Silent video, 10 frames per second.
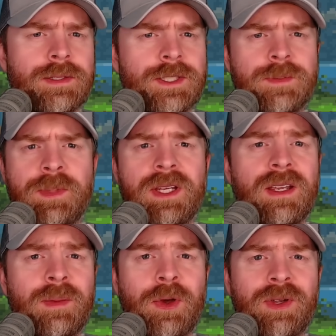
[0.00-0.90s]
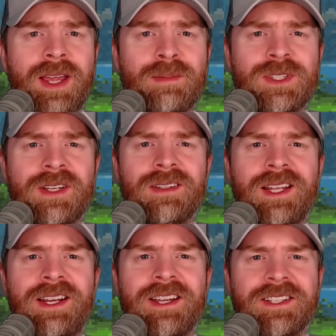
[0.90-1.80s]
speaking about games on
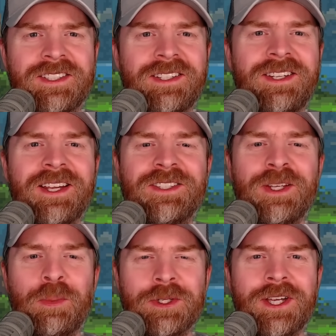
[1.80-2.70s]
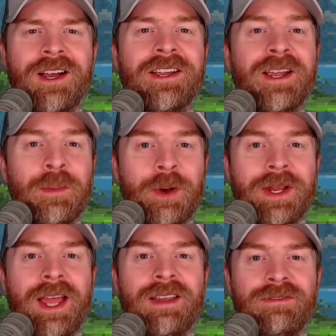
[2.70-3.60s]
Linux, next up we're talking about
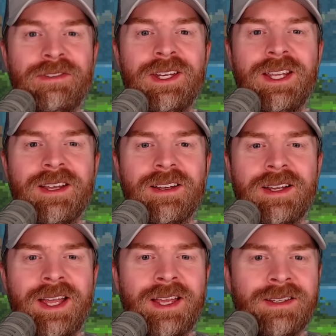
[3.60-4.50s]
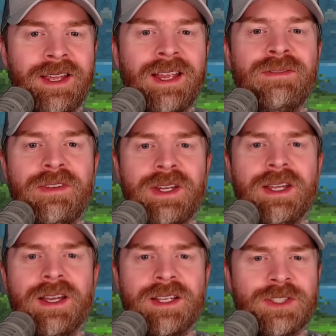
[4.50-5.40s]
Nvidia, and
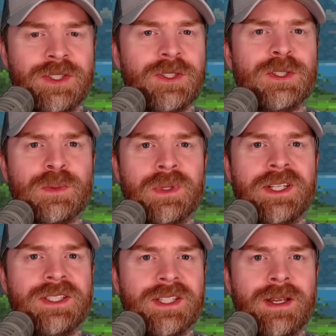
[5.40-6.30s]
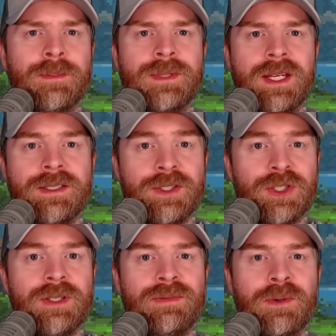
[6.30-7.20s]
Nvidia has just released an update to
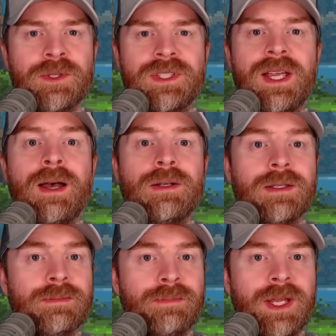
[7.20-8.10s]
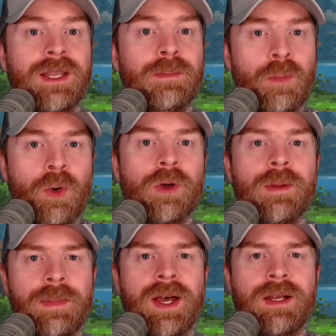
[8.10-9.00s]
GeForce Now to make it more
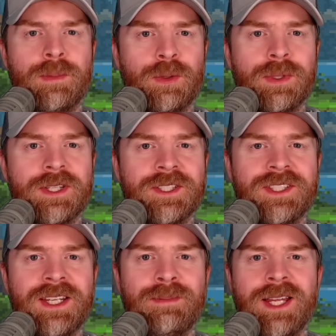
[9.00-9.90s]
compatible with the Steam